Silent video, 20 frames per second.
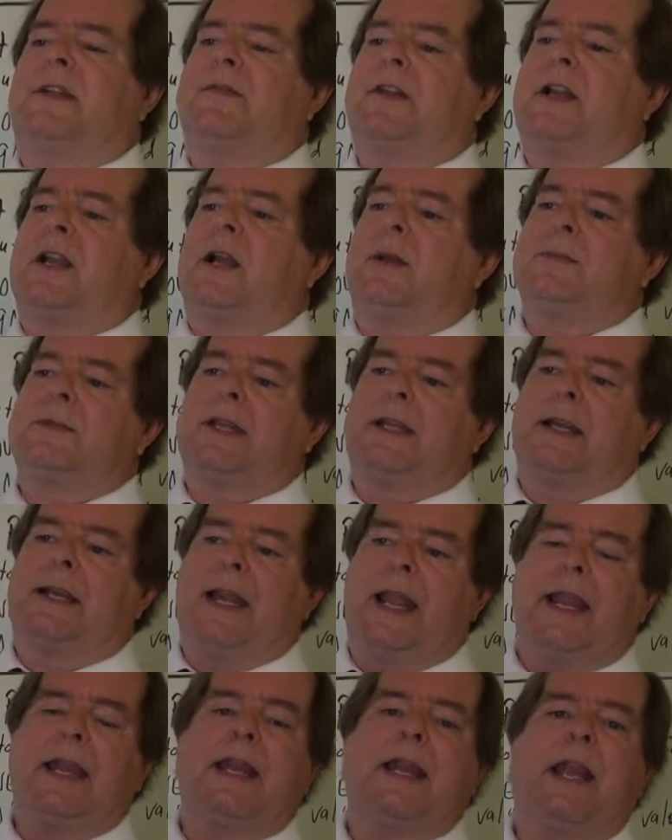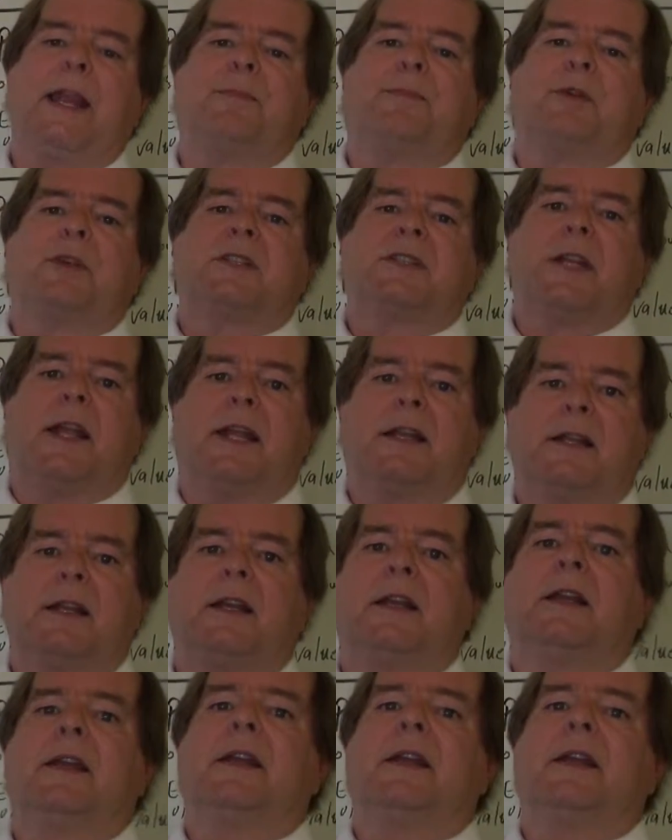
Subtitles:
If it comes in at 88%,